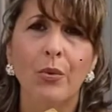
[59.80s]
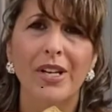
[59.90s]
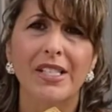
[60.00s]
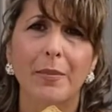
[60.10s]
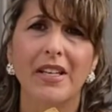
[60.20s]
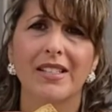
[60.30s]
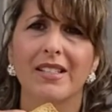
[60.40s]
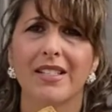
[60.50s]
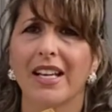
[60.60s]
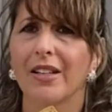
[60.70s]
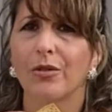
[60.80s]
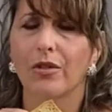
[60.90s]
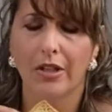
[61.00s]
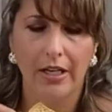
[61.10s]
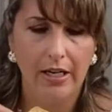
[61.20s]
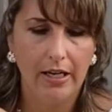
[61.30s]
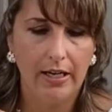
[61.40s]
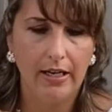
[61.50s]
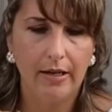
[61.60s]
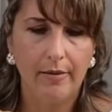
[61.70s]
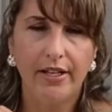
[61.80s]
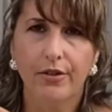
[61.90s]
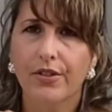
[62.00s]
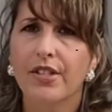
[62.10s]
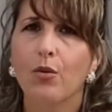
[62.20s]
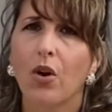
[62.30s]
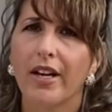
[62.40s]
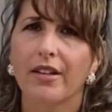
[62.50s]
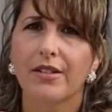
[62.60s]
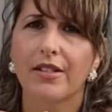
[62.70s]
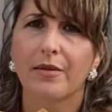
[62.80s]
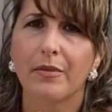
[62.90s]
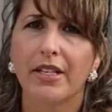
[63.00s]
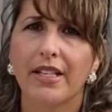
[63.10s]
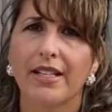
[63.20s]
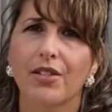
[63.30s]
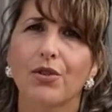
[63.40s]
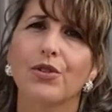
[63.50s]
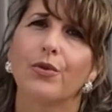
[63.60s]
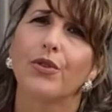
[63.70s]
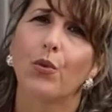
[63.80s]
recipe. It's integral. And you'll see why else in a minute. It's also in